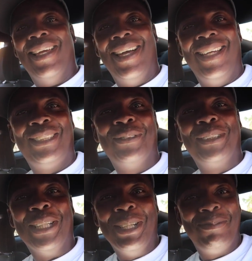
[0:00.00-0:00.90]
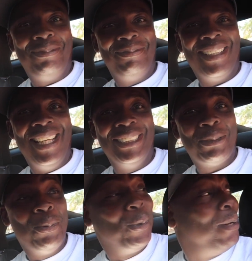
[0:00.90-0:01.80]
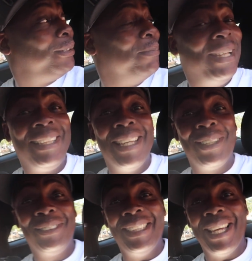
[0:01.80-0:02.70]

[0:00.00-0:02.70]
guys, what's up? I just pulled up to McDonald's